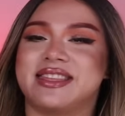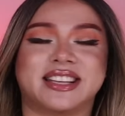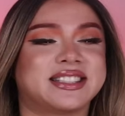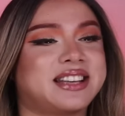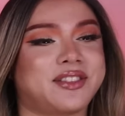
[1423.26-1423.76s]

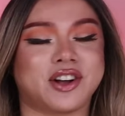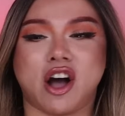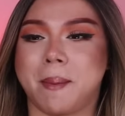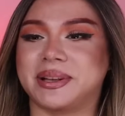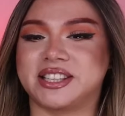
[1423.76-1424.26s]
This is how the
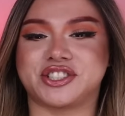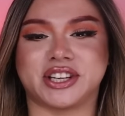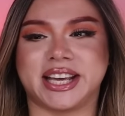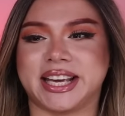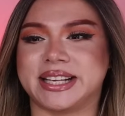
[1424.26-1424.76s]

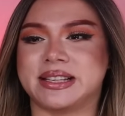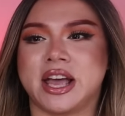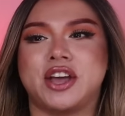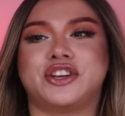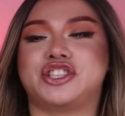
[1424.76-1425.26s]
competition is.
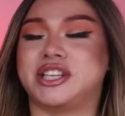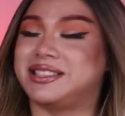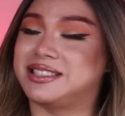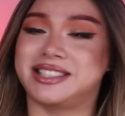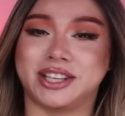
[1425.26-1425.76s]
She
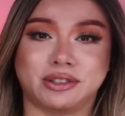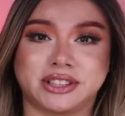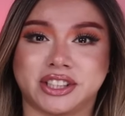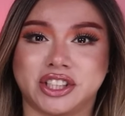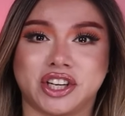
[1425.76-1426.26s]
still
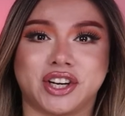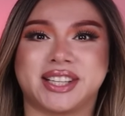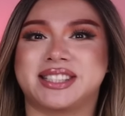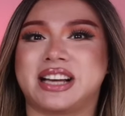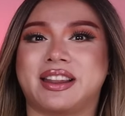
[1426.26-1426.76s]
did good.
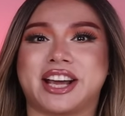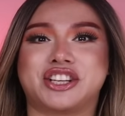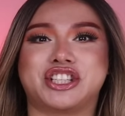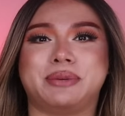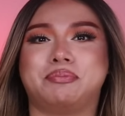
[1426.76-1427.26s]
It's not like
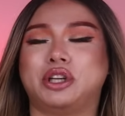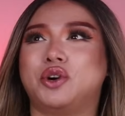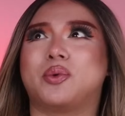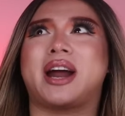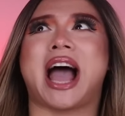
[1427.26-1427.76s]
she
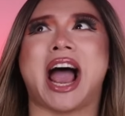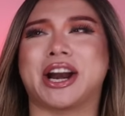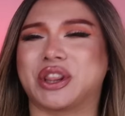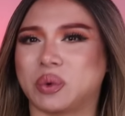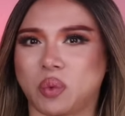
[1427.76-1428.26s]
blew her
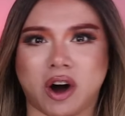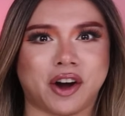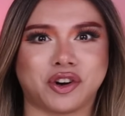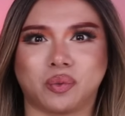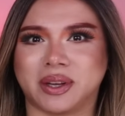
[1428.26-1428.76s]
out of the
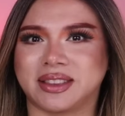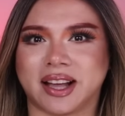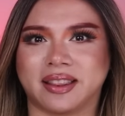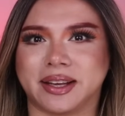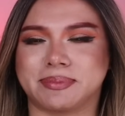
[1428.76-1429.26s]
water with
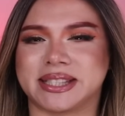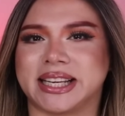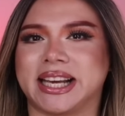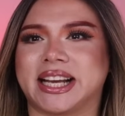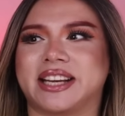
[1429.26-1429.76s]
that lip
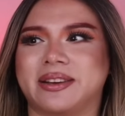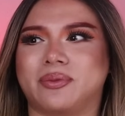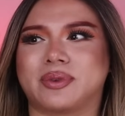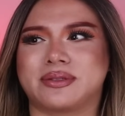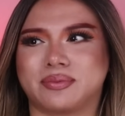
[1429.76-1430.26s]
sync.
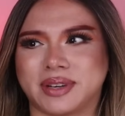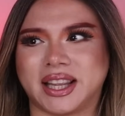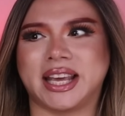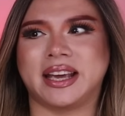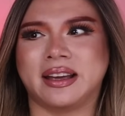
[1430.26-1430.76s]
It was
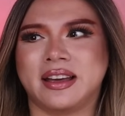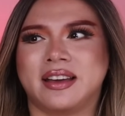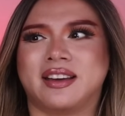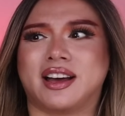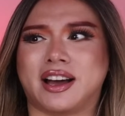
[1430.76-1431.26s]
really,
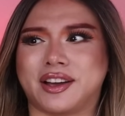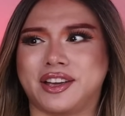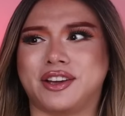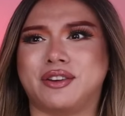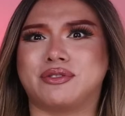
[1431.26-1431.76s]
uh,
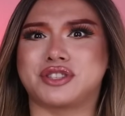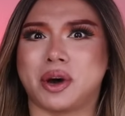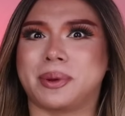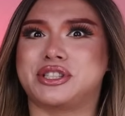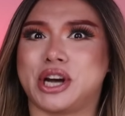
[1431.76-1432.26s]
it, it was
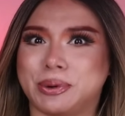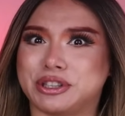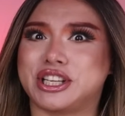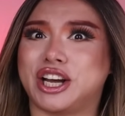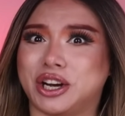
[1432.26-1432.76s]
going toe to
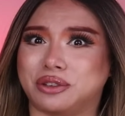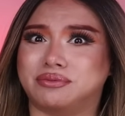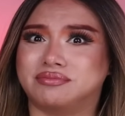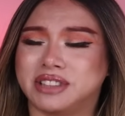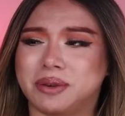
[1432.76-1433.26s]
toe.
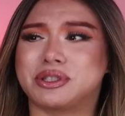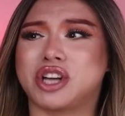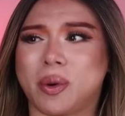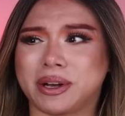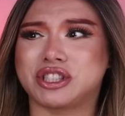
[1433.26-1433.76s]
It was
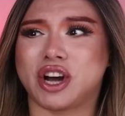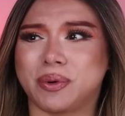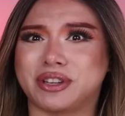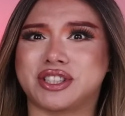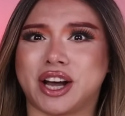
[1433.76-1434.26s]
going
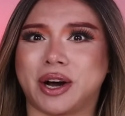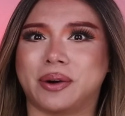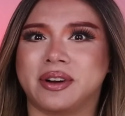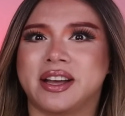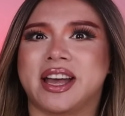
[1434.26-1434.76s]
toe to toe.